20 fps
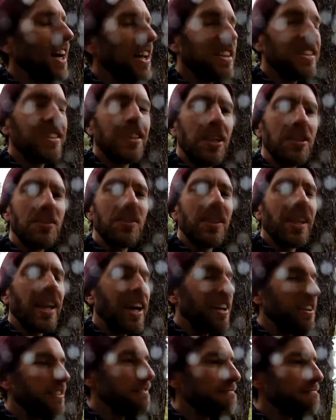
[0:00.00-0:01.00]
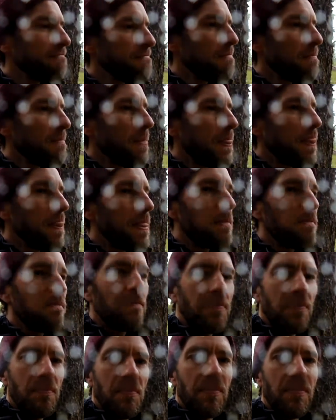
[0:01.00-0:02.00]
in touch with that.
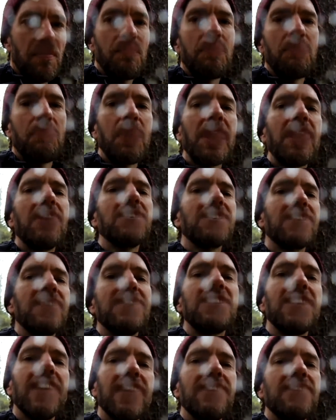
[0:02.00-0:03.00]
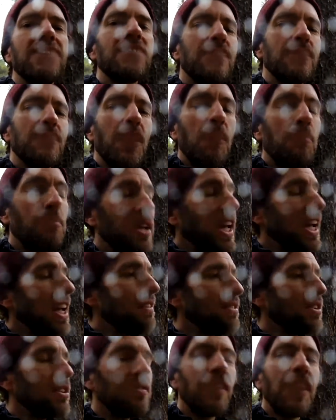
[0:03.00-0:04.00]
Bears can change
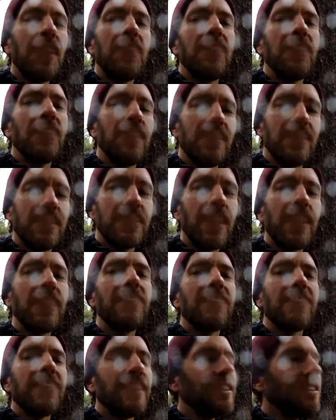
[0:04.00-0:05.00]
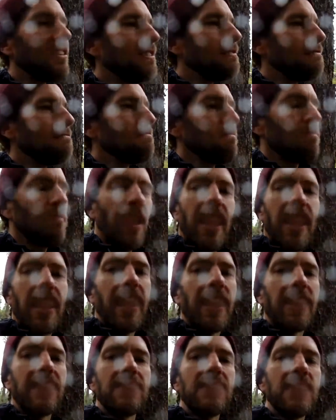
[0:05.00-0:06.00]
behavior very suddenly
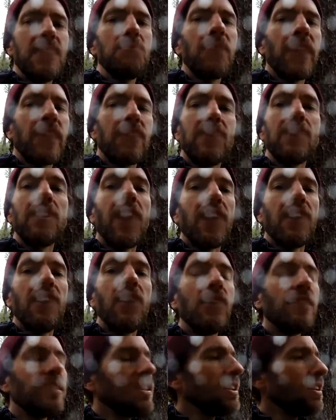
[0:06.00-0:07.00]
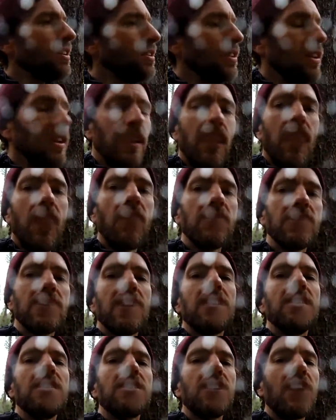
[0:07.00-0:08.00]
and seem like they're not noticing you, and then all of a
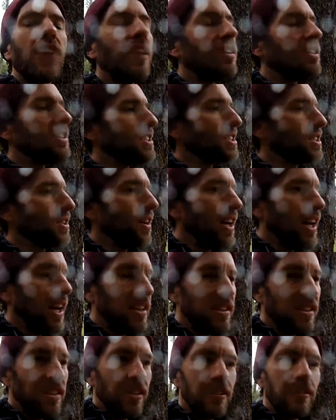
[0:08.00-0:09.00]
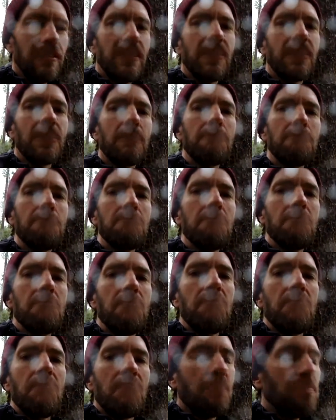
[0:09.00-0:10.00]
sudden charge. And so I had to,
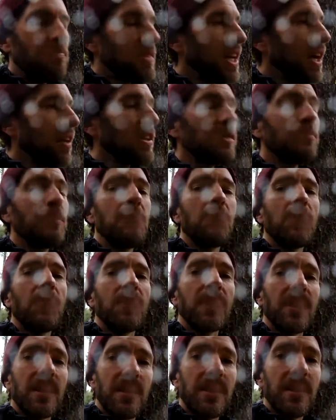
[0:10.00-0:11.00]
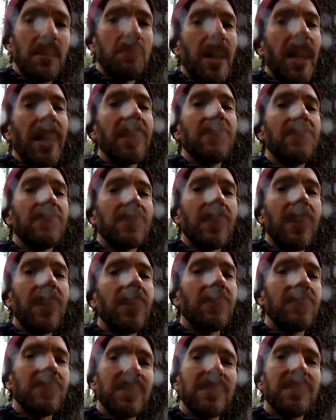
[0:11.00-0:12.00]
tell these people, get back in your cars.